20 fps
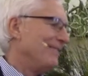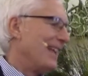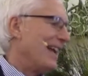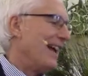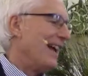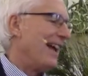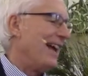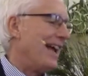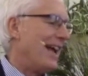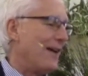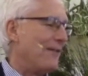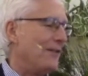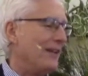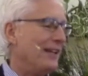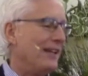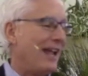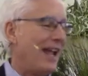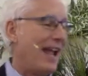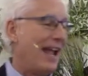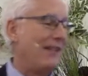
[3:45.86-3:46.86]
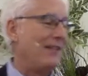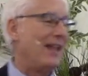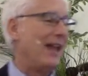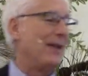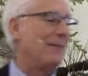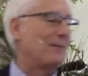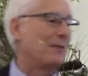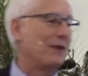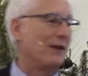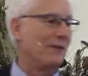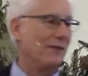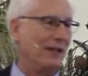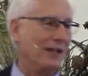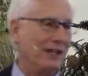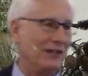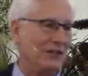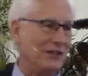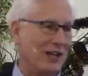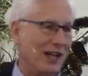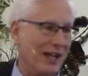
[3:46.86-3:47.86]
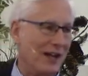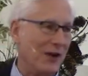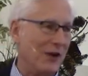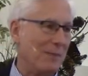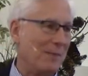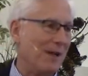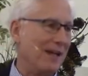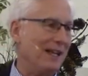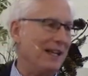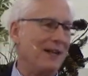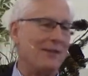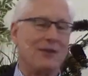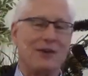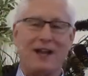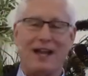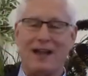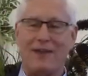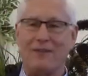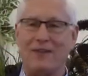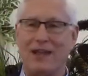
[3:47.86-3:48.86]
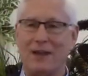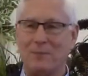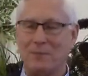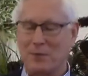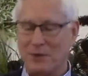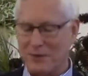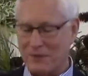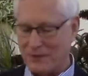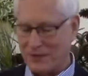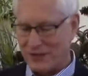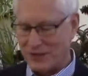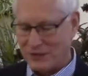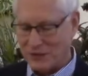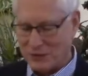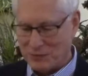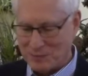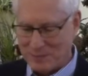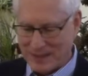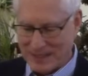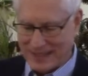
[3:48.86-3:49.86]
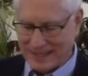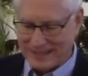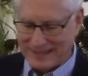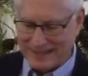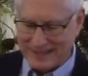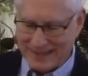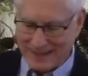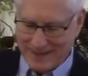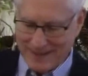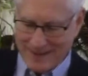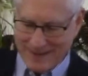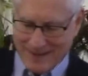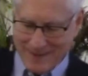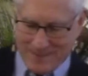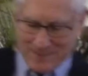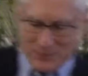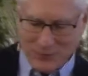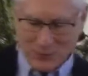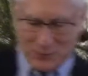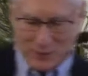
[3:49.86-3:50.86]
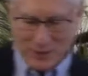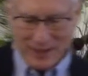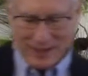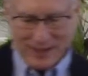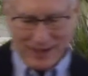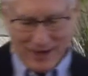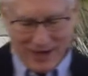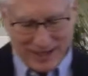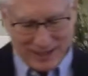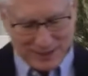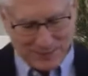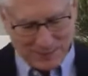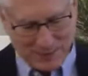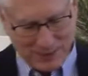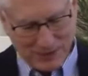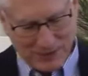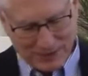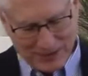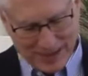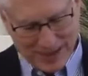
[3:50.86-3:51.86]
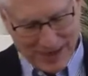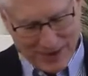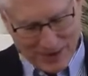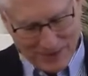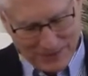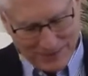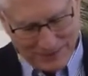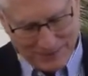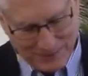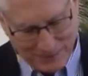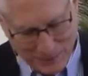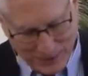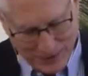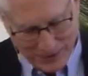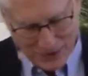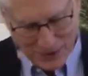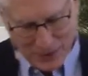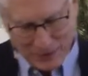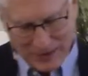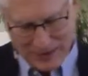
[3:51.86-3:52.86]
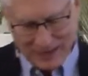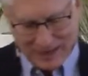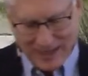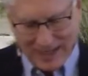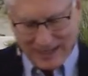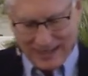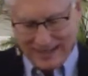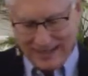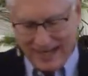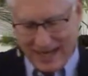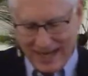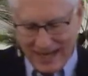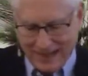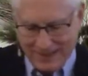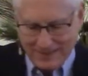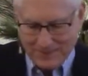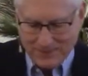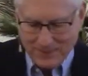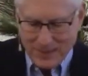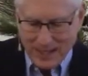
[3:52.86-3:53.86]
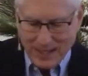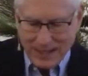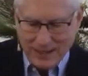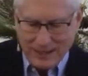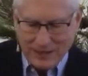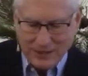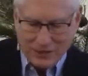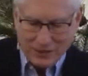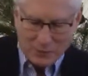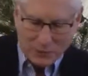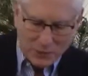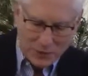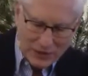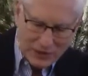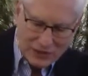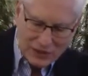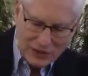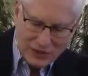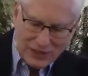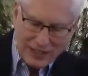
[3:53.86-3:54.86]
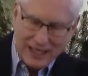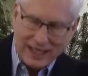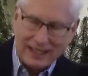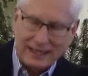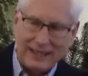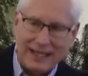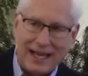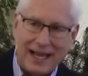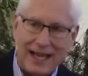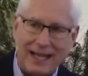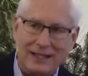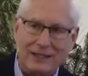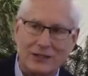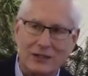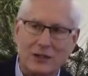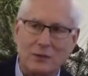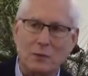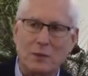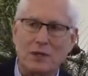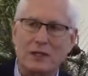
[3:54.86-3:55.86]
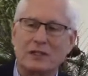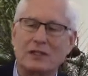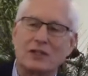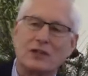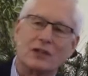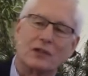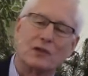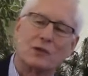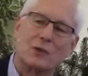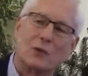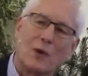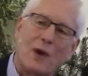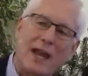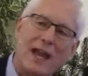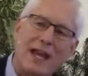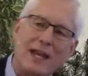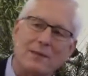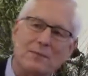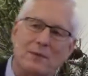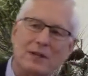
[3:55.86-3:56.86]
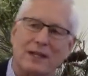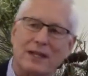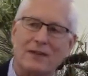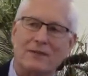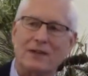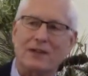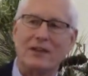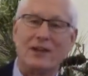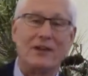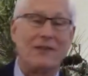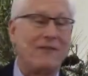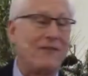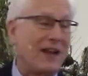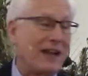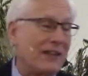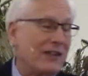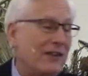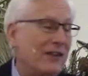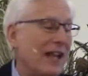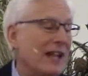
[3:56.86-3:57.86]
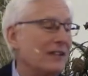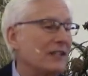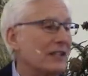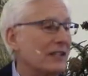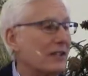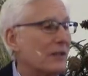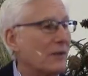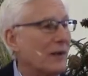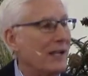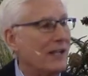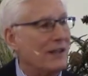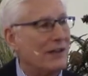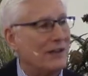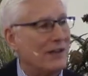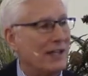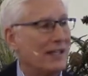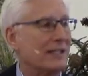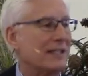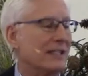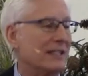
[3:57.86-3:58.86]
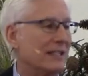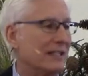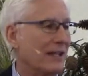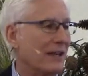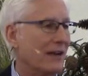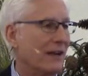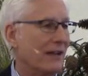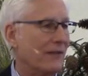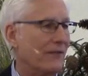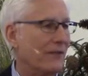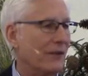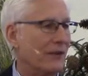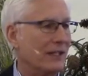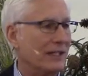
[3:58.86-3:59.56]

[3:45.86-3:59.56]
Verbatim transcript: I haven't had that privilege. I hope I never had that privilege, but to wear a hospital gown, we know, is like that. Good works are like that. Good works are great, beloved. They're, in fact, they're not just great, they're necessary for